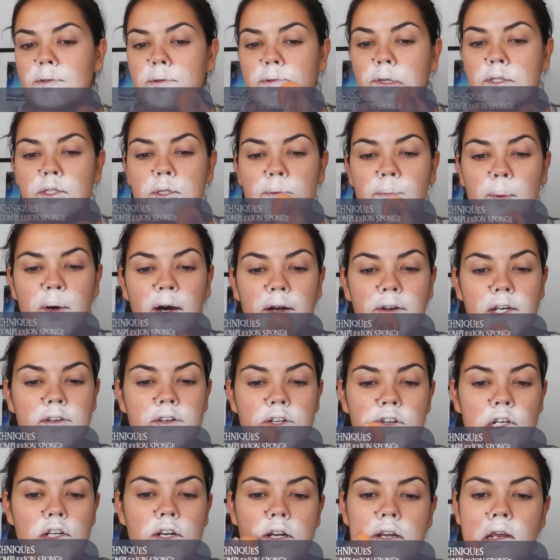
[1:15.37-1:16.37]

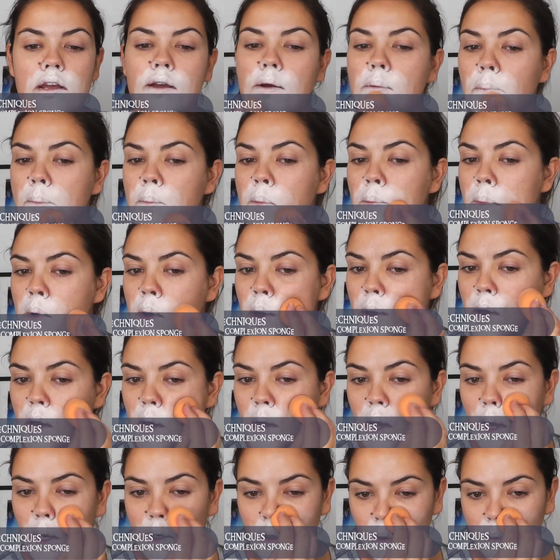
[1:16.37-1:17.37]
sponge,
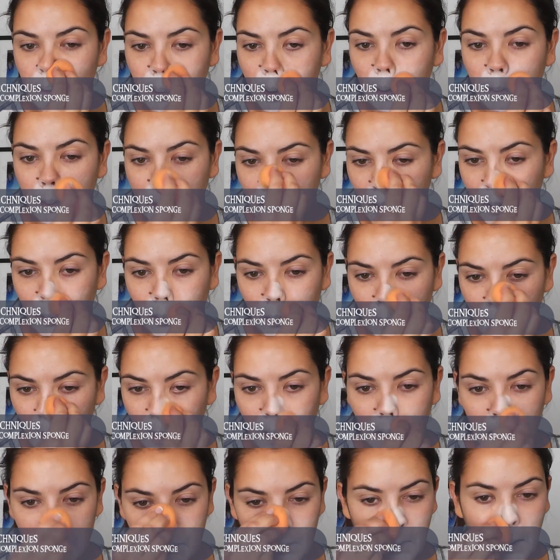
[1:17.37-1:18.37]
just popping that all
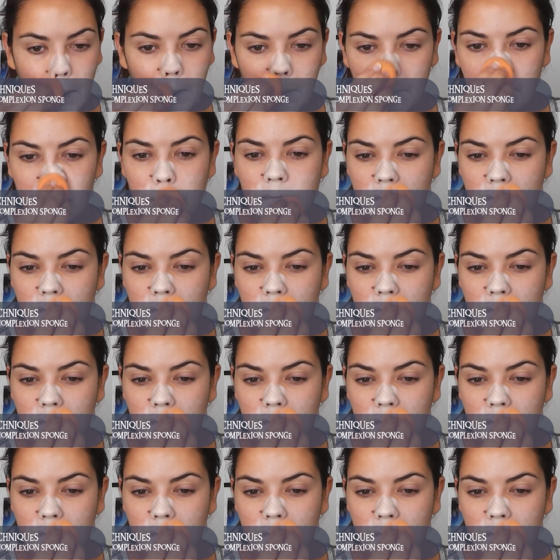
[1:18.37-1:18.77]
over.